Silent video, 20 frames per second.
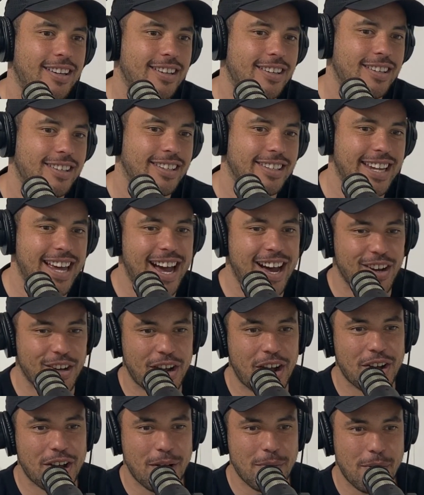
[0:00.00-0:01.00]
Oh. No,
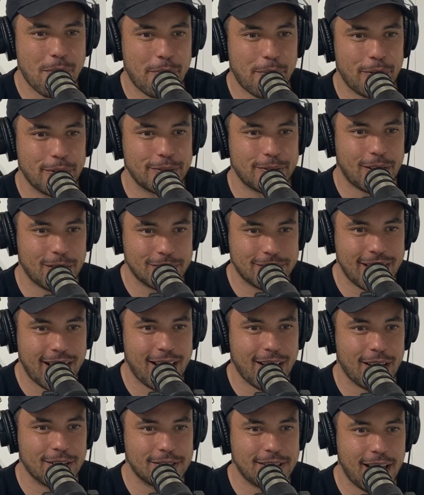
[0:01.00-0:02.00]
I'll, I'll go my boys. I'll
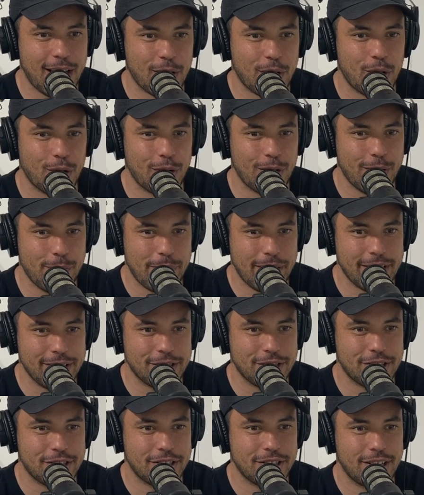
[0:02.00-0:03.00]
start. I'll start Corey
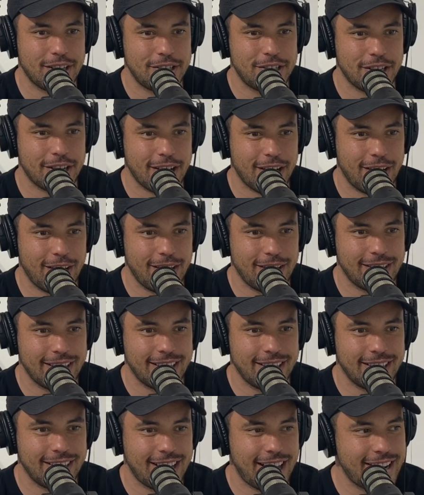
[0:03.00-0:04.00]
bench Chico,
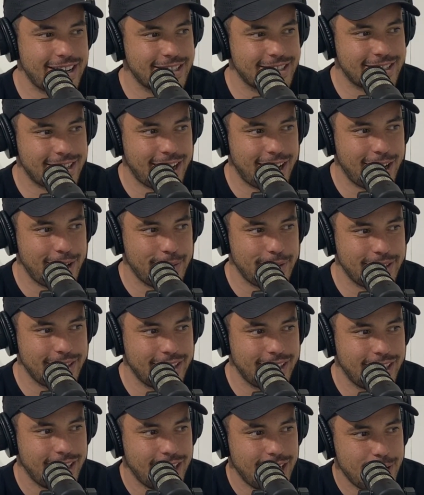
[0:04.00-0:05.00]
and then later
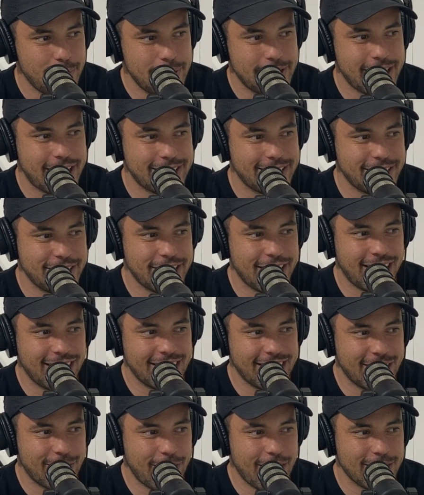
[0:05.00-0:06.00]
Scoby be chasing
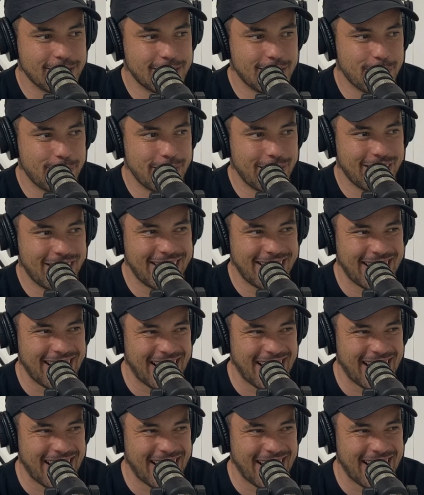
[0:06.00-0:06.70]
Charlotte around somewhere.